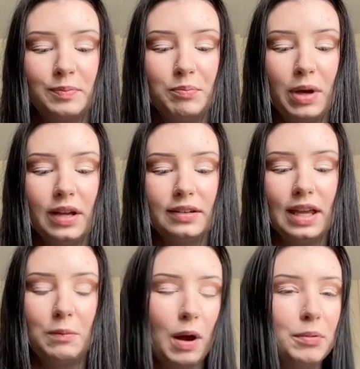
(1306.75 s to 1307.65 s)
But
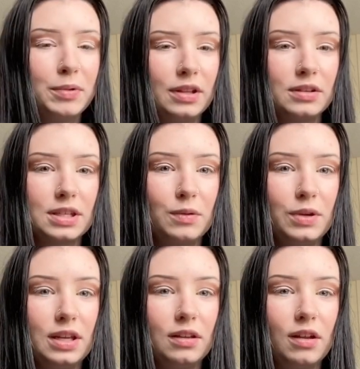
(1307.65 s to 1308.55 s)
it probably looks like
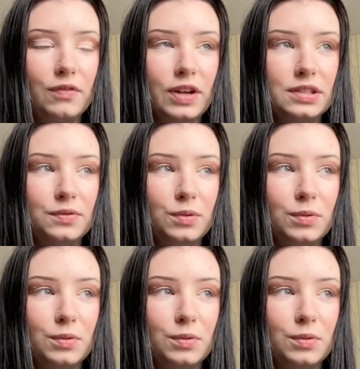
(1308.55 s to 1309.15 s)
we eat a lot of fast food,